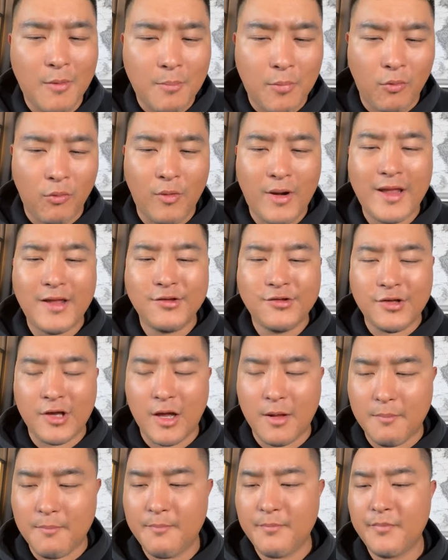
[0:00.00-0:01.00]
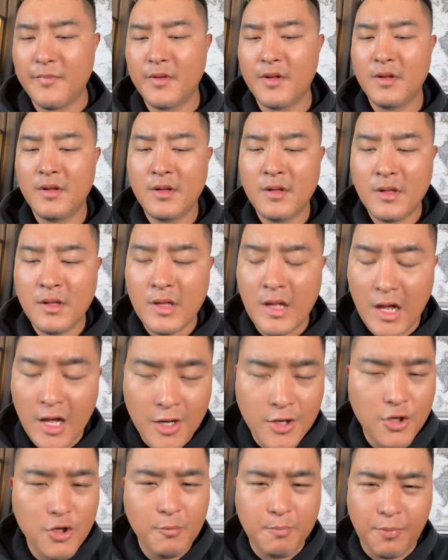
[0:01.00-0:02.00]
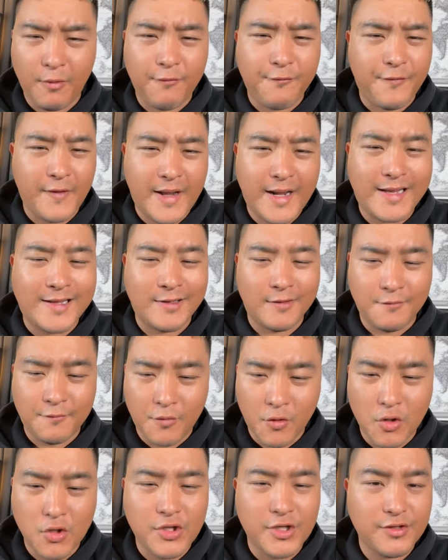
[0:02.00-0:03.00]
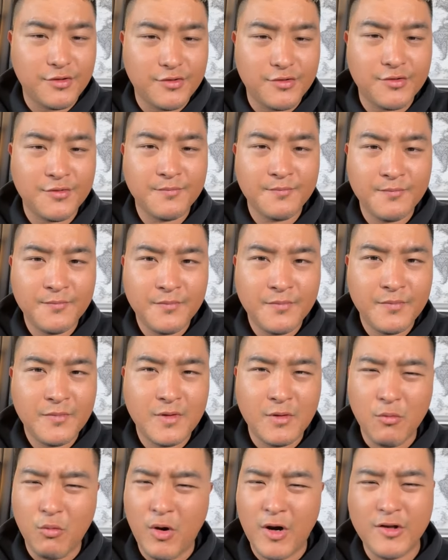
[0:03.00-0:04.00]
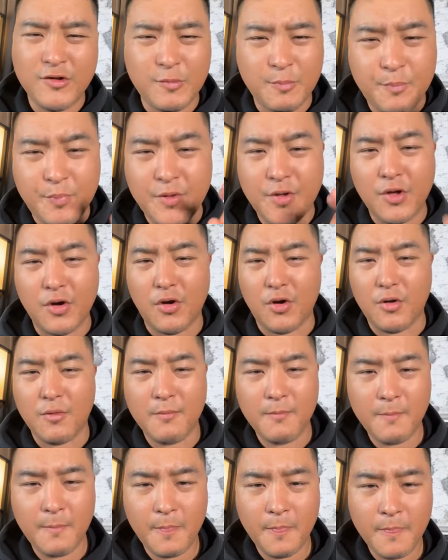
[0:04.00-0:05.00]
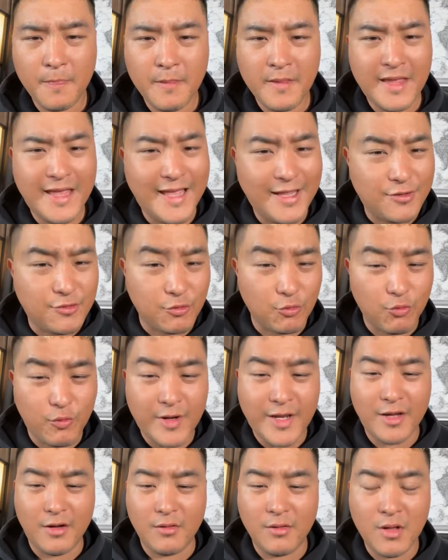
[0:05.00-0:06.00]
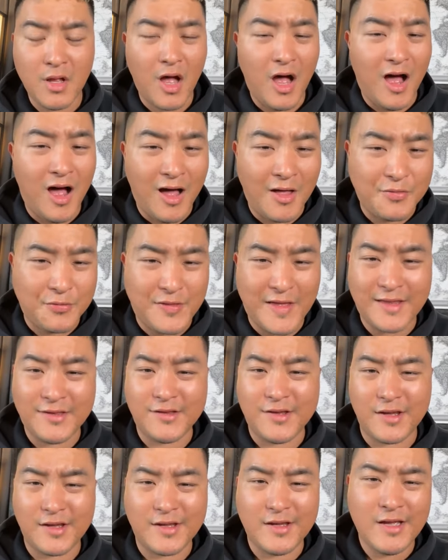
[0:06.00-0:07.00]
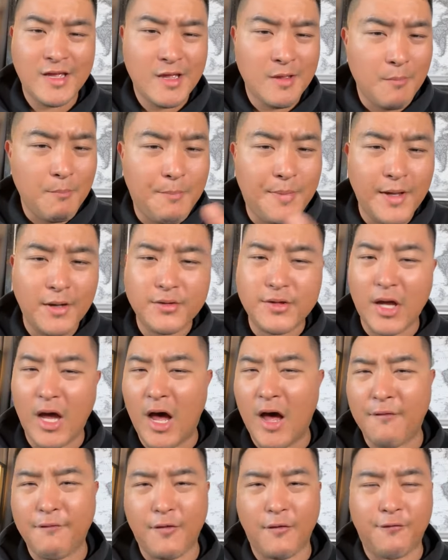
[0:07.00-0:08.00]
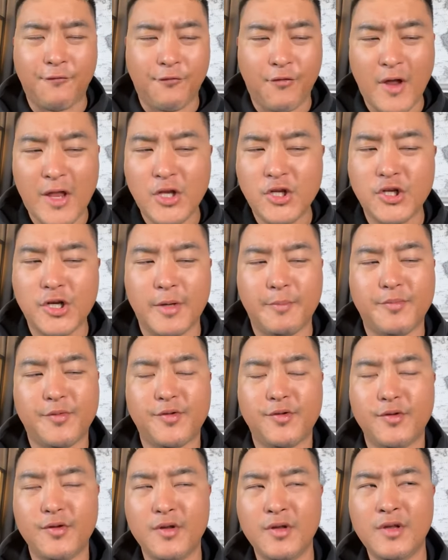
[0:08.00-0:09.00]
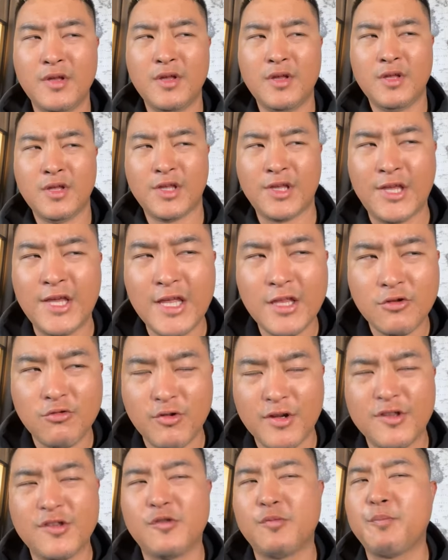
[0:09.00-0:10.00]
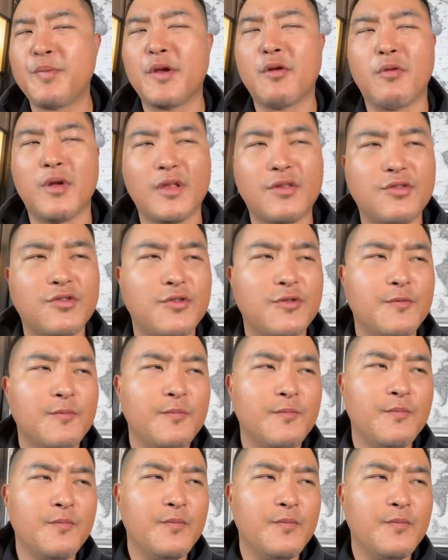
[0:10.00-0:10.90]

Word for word: help raise up a new prophetic convergence where it's pure, it's real, authentic, built off of friendships, kindred spirits.